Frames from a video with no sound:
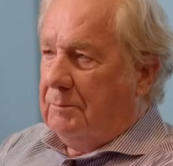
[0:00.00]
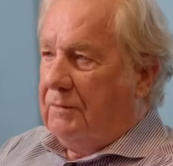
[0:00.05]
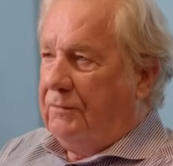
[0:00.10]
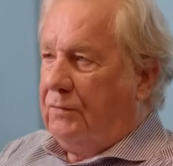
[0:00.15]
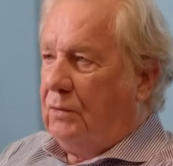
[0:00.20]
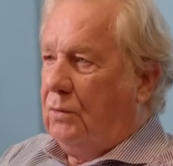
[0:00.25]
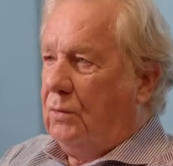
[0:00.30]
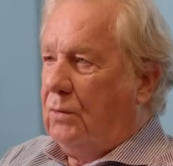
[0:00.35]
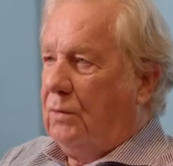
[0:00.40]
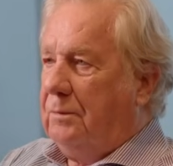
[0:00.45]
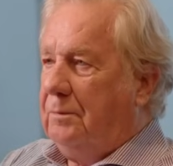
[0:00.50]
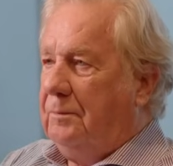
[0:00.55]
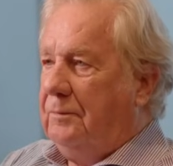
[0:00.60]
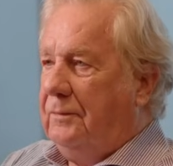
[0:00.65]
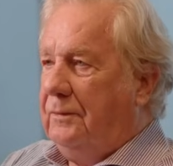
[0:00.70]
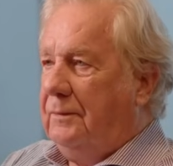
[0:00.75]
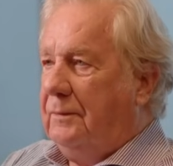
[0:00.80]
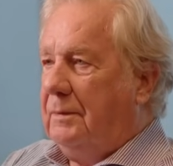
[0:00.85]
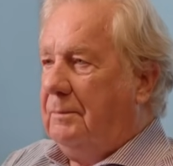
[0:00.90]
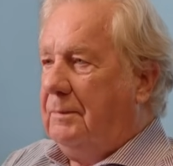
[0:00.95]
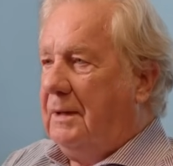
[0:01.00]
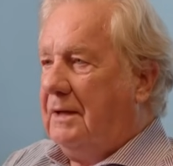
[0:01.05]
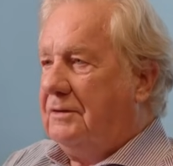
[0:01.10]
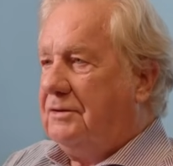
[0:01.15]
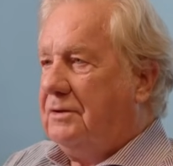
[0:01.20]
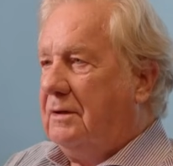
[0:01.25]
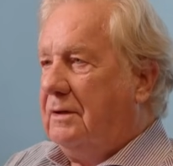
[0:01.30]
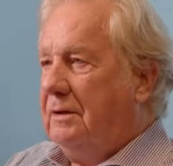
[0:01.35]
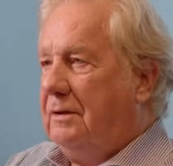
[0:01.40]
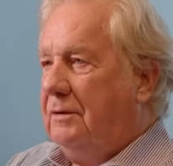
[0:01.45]
before the
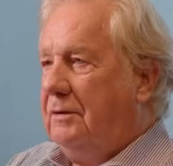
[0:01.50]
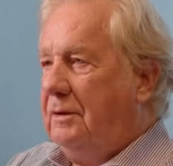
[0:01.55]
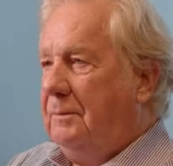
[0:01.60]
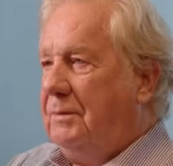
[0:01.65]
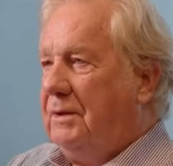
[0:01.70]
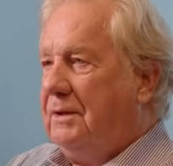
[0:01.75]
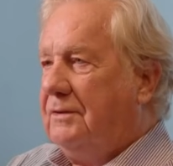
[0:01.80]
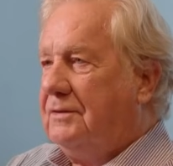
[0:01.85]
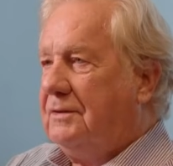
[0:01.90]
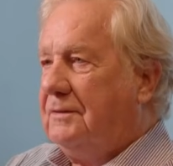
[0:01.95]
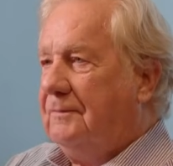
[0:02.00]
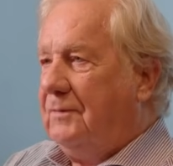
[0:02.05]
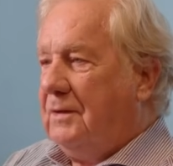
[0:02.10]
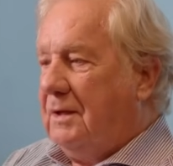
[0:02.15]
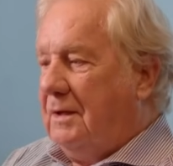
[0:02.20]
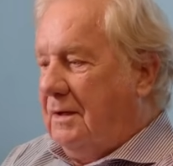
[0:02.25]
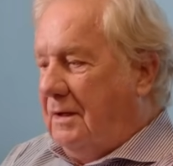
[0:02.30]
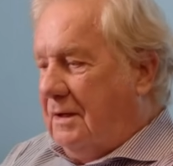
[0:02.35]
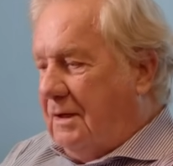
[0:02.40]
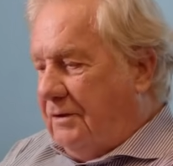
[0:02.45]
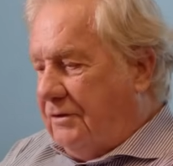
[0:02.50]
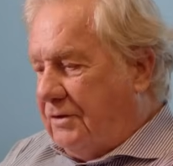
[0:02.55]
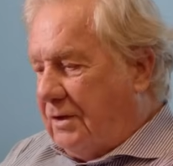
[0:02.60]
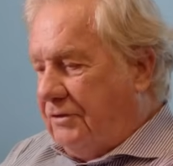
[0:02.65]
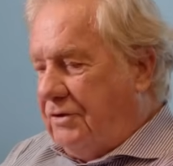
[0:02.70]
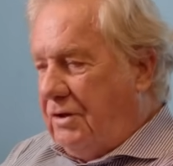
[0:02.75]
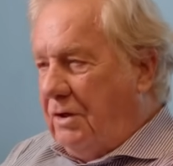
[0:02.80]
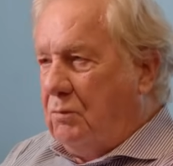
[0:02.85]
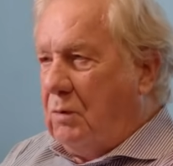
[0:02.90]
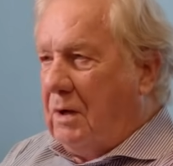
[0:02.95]
Barcelona Olympics. So
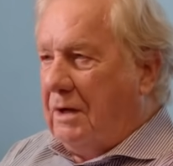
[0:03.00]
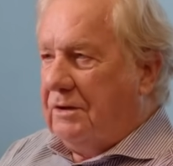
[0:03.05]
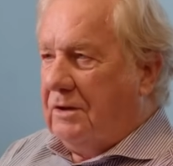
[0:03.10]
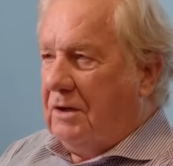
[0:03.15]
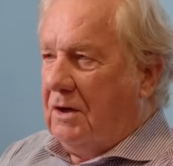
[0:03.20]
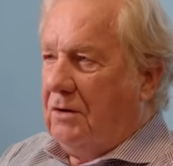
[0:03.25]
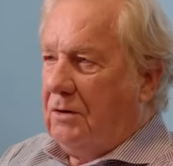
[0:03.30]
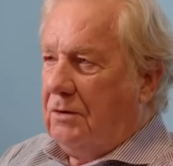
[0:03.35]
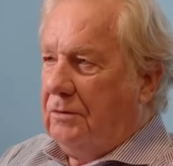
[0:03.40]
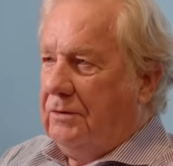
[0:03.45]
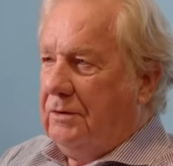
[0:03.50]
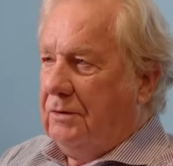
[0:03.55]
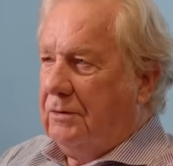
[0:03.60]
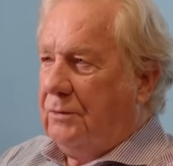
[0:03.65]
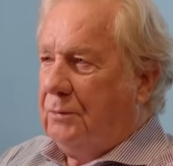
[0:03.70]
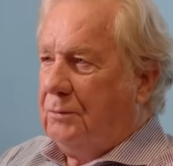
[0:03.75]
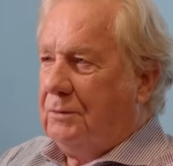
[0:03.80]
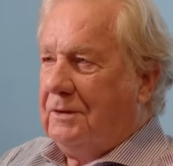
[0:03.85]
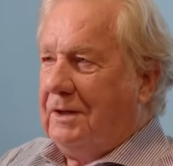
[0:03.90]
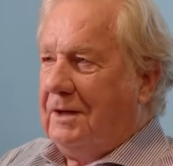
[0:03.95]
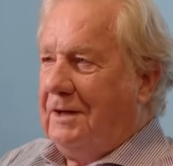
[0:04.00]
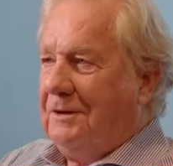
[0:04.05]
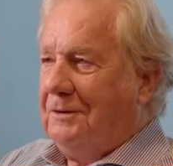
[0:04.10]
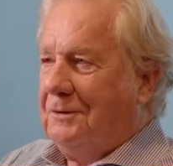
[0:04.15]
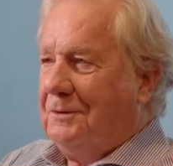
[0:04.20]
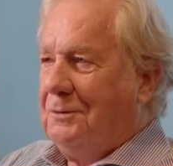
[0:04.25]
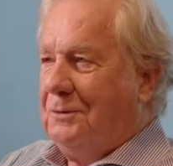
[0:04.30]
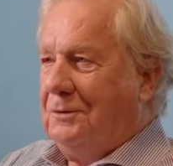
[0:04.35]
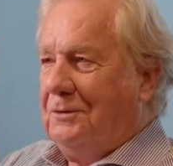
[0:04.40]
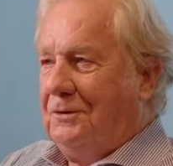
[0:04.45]
she won gold, and I thought, how
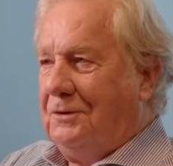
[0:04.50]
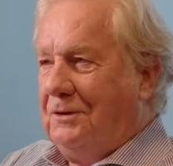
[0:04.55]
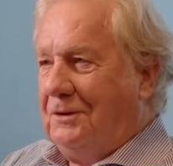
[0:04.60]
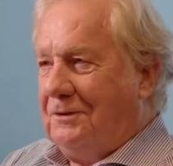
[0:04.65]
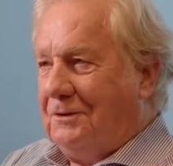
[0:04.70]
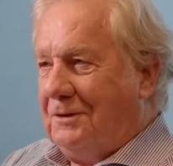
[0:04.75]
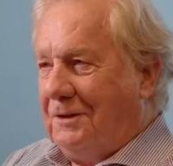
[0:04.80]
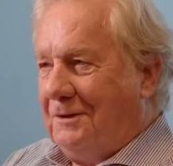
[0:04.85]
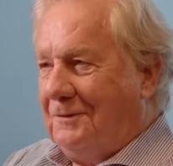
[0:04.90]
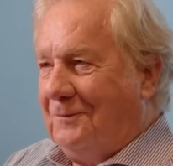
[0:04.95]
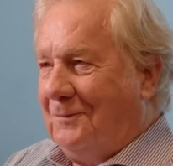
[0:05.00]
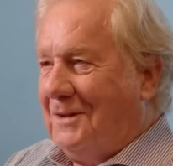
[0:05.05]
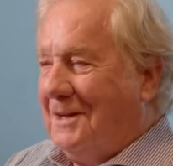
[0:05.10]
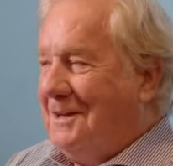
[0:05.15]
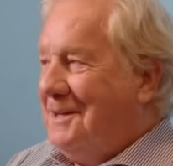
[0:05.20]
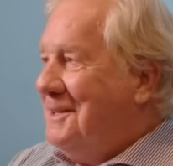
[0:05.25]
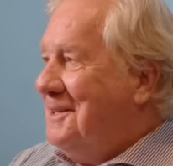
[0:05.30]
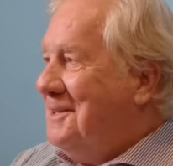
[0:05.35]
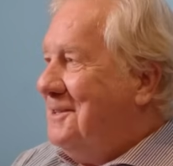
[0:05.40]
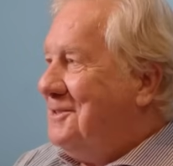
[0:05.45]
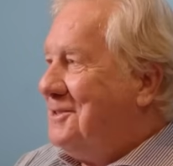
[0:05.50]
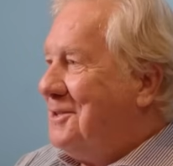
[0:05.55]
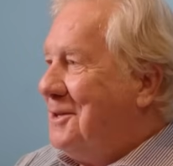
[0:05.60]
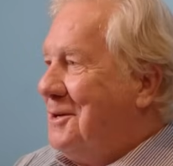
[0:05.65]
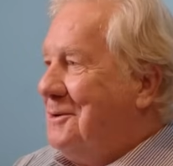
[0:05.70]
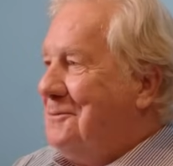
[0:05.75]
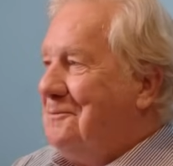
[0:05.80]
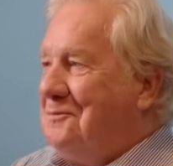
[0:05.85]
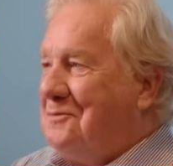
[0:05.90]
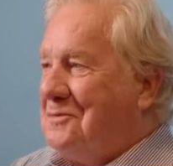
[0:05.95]
good is this?
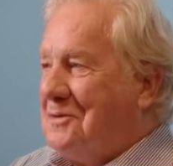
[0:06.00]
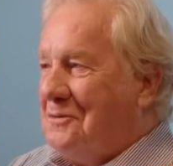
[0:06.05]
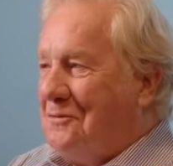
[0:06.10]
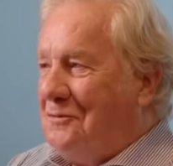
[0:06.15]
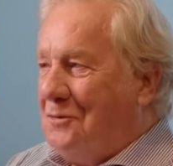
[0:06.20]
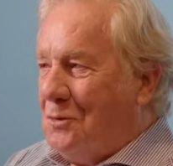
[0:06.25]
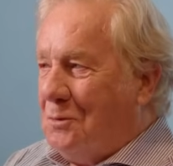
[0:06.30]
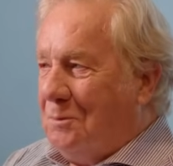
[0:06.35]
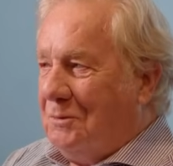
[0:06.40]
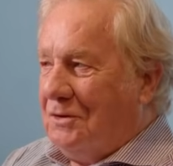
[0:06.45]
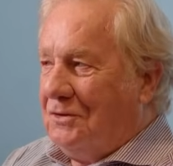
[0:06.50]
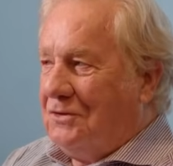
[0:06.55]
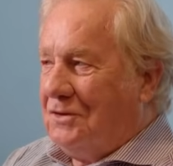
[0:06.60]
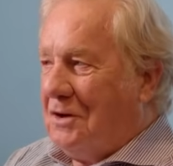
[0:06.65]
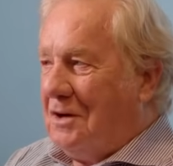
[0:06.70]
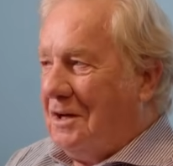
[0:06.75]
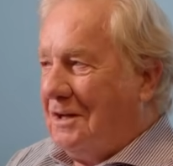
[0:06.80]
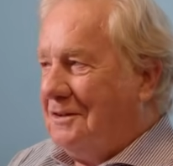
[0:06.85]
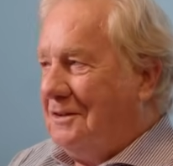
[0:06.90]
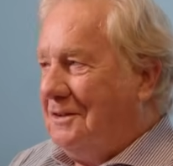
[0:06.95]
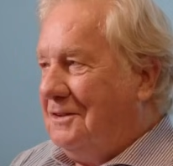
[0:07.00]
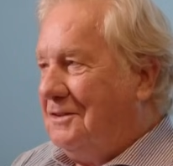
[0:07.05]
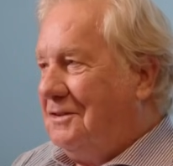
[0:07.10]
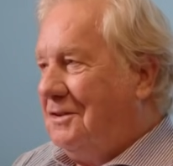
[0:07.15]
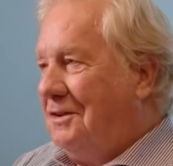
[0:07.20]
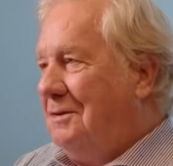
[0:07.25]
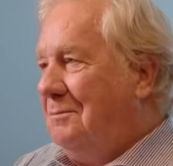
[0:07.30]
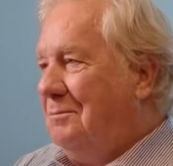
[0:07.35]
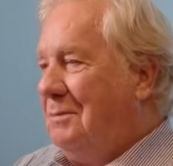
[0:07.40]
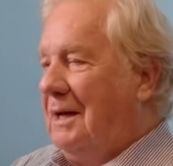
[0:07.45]
So formed a cycling
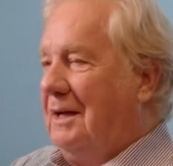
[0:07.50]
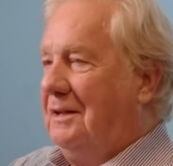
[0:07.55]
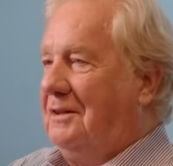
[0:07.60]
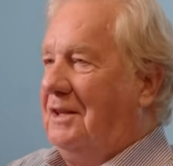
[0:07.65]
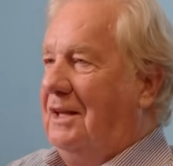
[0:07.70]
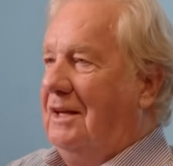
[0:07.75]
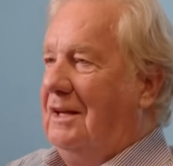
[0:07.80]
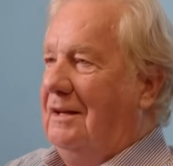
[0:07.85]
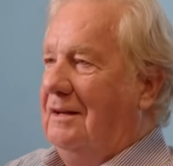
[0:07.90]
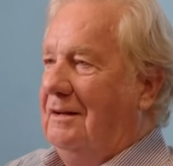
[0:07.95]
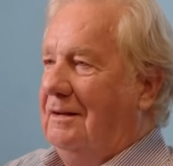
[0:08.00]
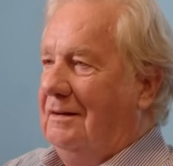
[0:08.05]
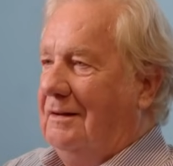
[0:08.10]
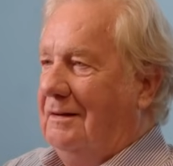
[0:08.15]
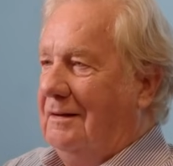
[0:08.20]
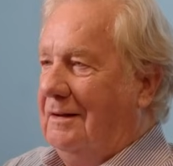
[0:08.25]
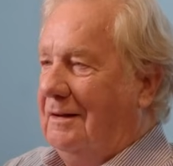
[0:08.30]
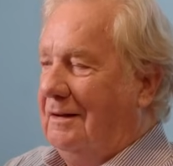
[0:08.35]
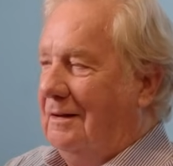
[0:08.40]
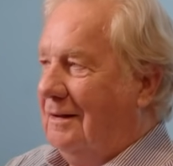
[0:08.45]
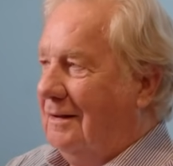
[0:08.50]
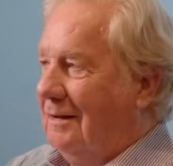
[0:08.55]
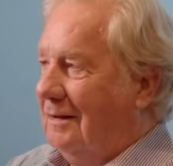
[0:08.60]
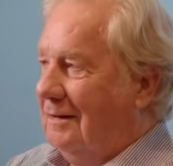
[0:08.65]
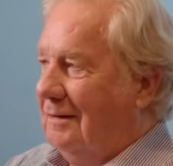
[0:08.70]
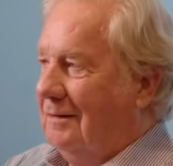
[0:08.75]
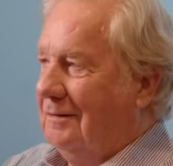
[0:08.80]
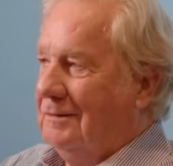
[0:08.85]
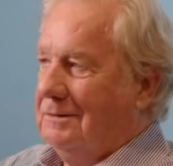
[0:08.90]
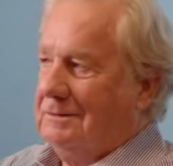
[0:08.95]
team back then, and
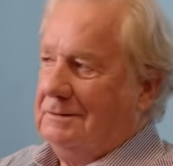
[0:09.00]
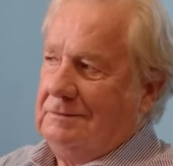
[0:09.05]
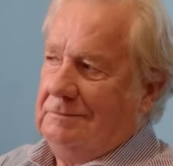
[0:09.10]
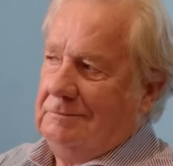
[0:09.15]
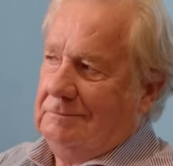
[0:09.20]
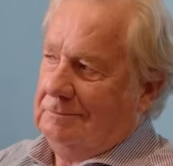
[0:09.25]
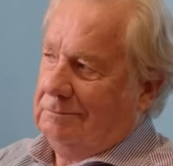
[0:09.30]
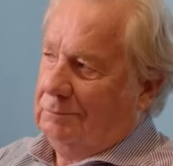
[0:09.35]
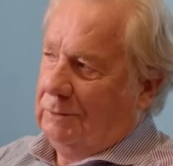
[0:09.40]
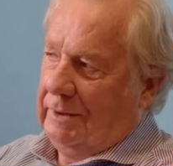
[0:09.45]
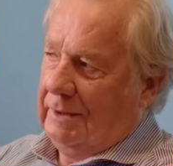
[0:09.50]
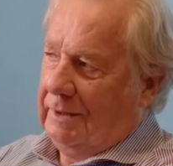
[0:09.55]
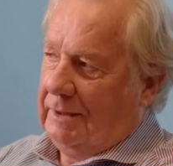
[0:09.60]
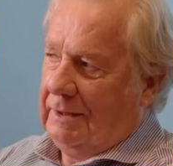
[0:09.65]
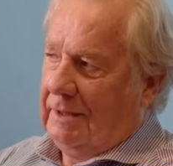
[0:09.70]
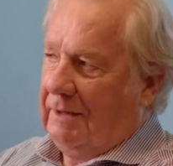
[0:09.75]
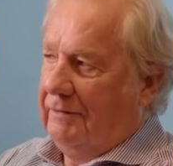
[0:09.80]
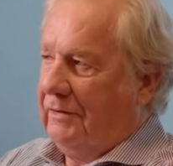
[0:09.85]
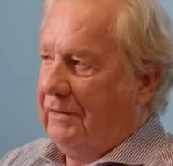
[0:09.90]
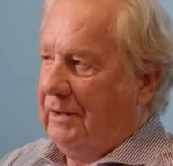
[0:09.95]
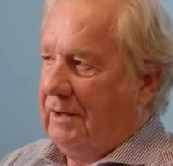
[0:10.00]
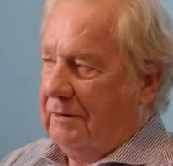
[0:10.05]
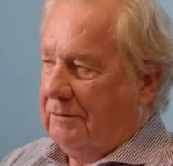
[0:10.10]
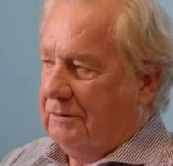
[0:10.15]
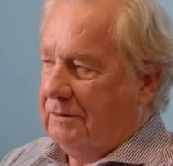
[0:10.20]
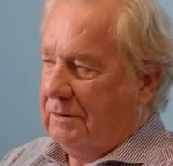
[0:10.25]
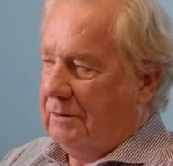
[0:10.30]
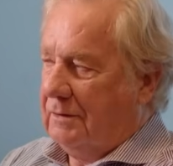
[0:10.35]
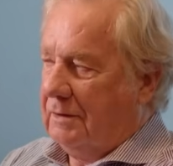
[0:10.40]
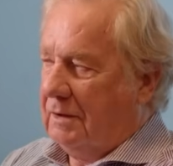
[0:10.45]
it was winning everything. It
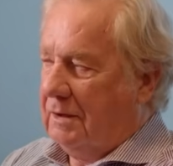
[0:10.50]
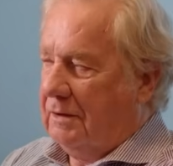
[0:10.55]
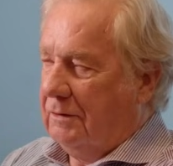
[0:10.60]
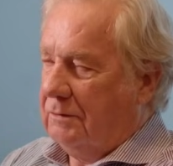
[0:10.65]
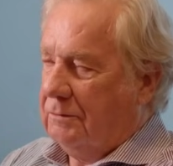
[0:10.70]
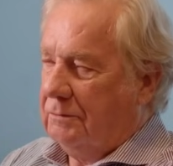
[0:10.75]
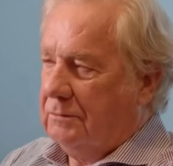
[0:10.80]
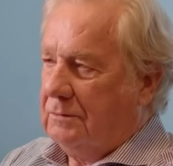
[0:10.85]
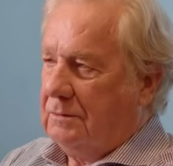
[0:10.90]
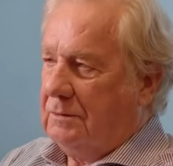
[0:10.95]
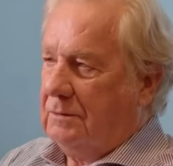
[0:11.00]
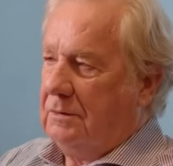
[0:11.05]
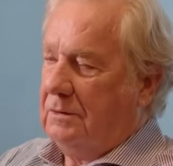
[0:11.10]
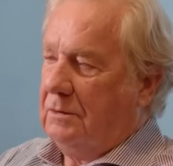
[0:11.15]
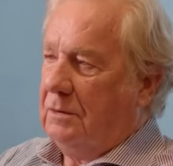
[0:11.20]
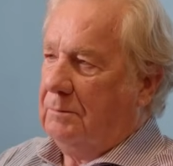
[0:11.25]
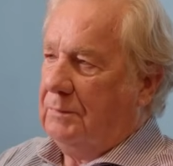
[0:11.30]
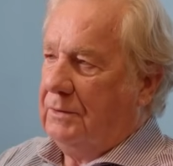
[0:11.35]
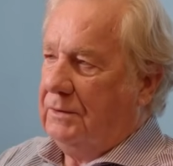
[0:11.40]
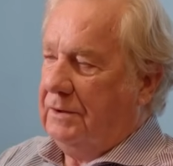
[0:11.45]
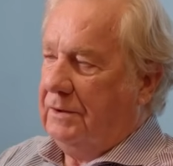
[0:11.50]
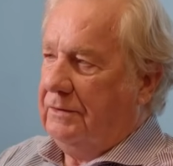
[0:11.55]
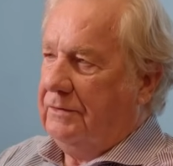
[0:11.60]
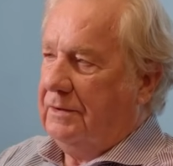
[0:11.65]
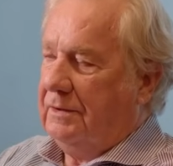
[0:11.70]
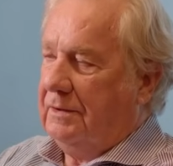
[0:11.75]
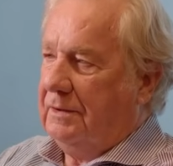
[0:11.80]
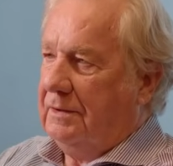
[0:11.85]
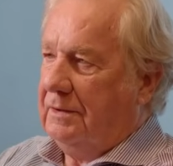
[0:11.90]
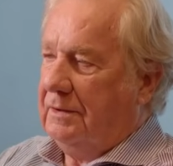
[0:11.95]
was on the local
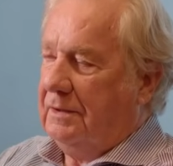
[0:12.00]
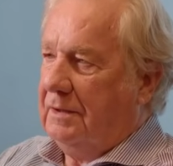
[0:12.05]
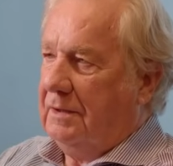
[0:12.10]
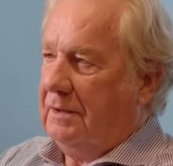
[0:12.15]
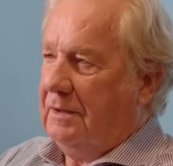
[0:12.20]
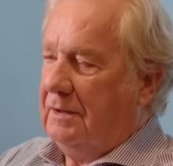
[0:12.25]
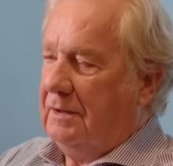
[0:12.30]
competition and